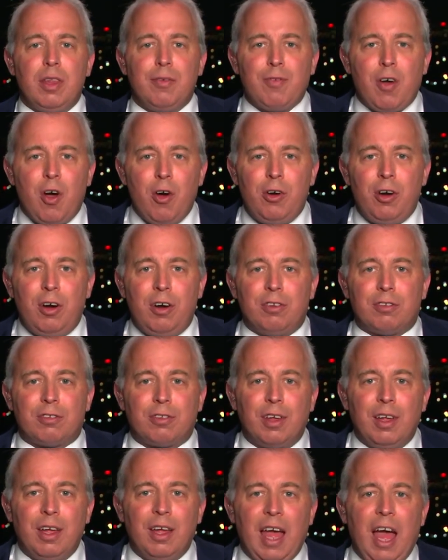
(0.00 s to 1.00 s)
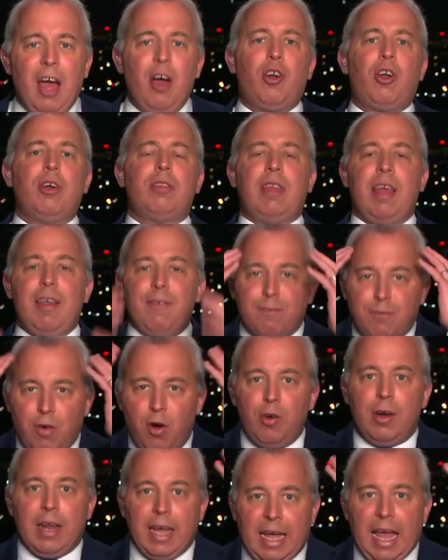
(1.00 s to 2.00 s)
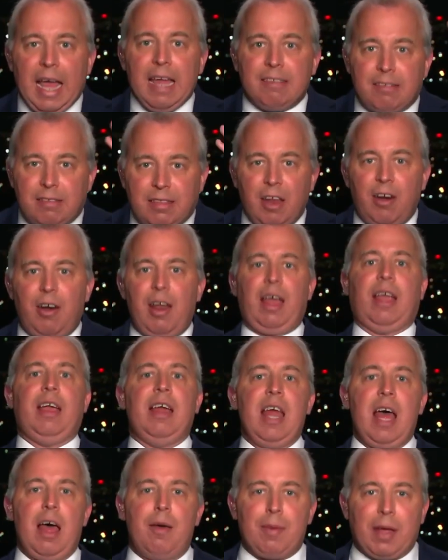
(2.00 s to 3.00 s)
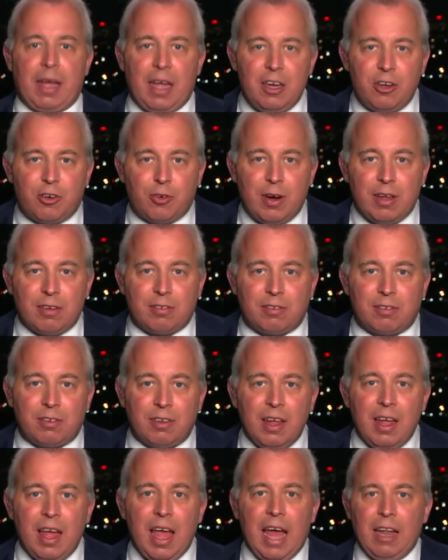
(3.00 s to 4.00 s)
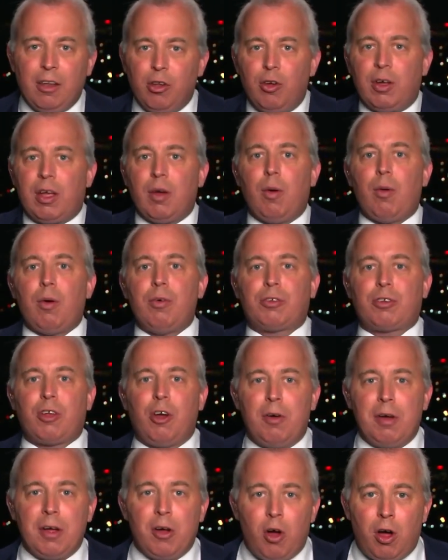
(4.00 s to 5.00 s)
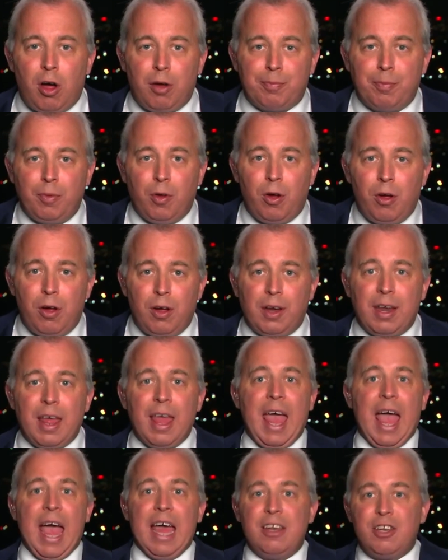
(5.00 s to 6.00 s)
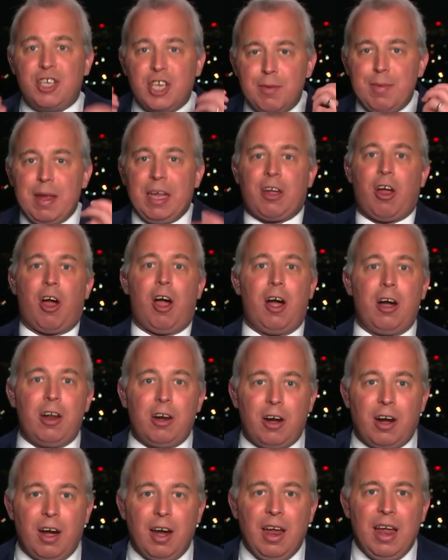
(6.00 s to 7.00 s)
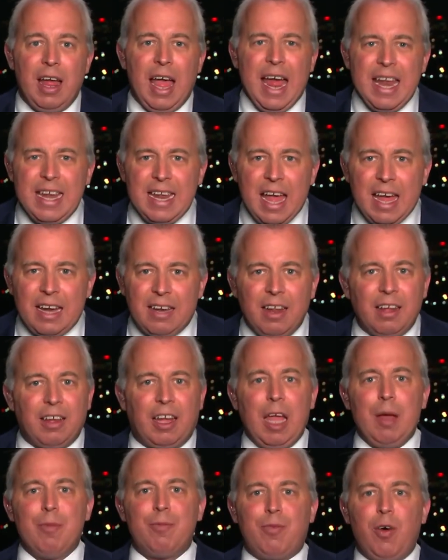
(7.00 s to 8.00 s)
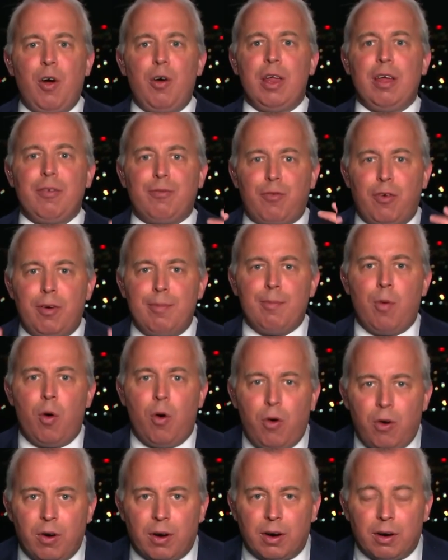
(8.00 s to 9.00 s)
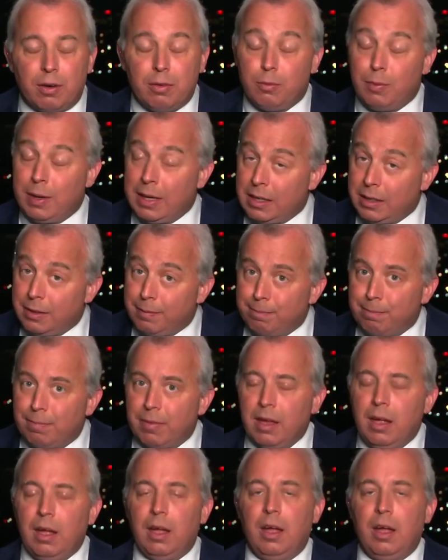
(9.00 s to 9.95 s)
with the voters? How could they vote against their economic interests? And look at what was going on, and Jimmy Carter, and yet keep voting for more. Well,